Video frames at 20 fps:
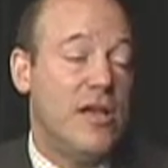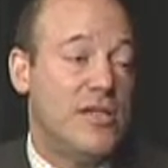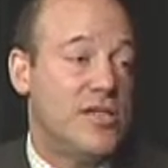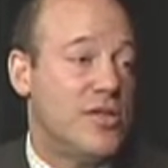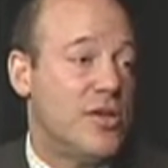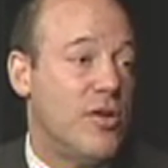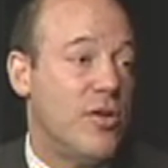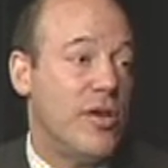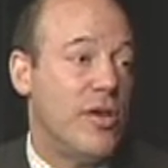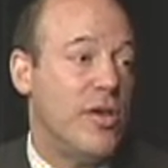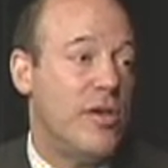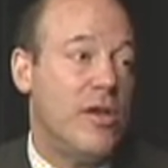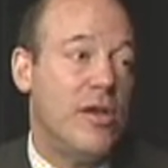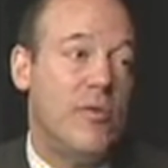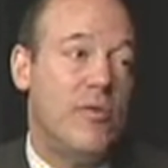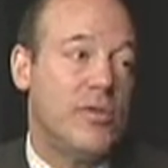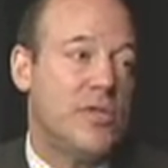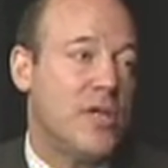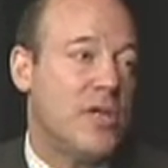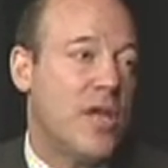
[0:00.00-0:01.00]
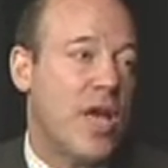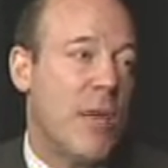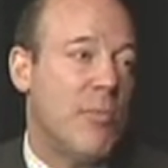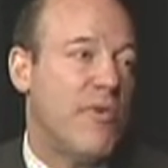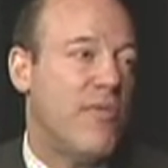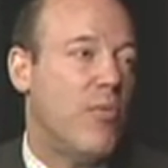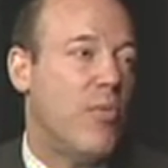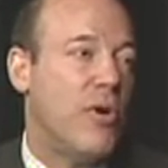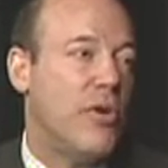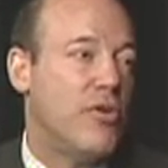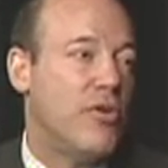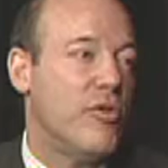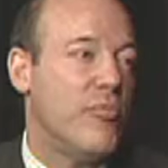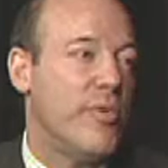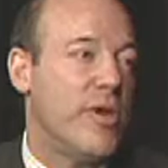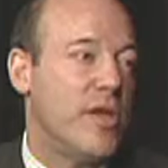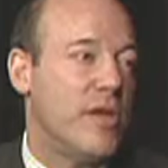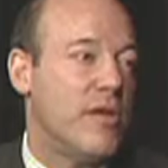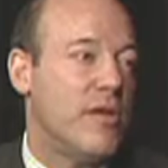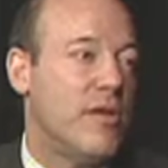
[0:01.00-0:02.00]
So it was a time of
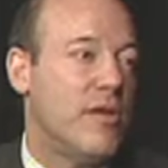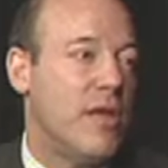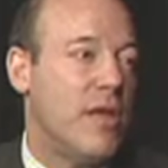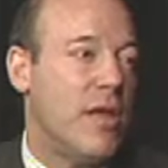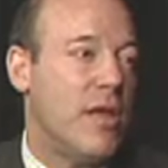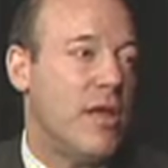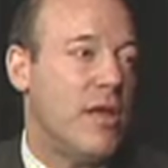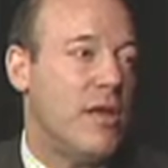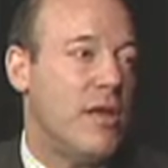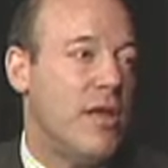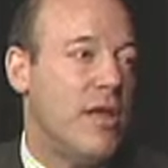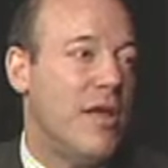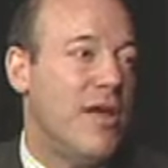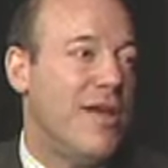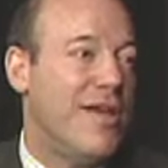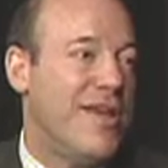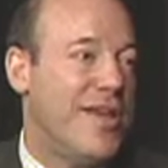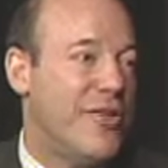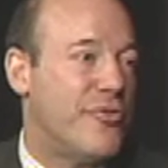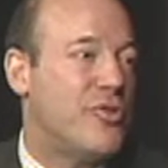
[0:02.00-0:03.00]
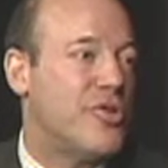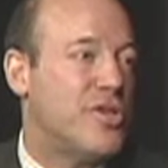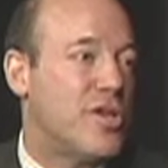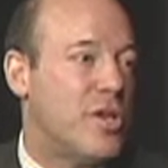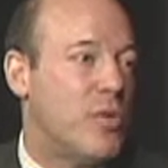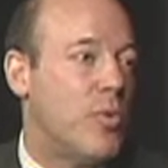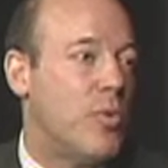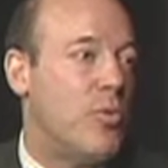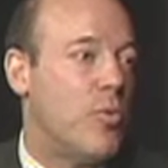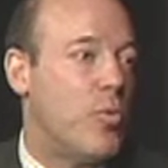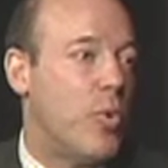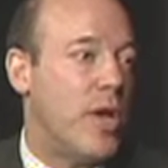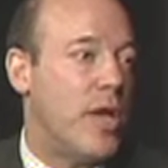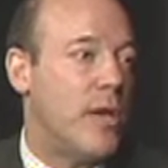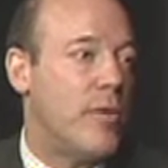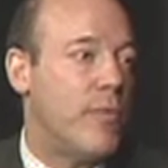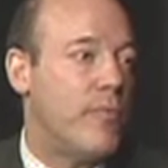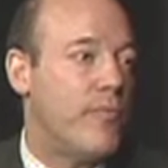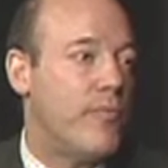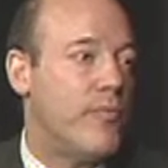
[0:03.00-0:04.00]
wonderment. And interestingly,
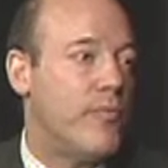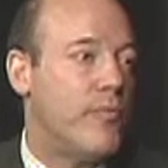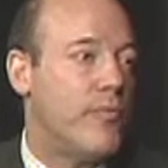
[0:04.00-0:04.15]
when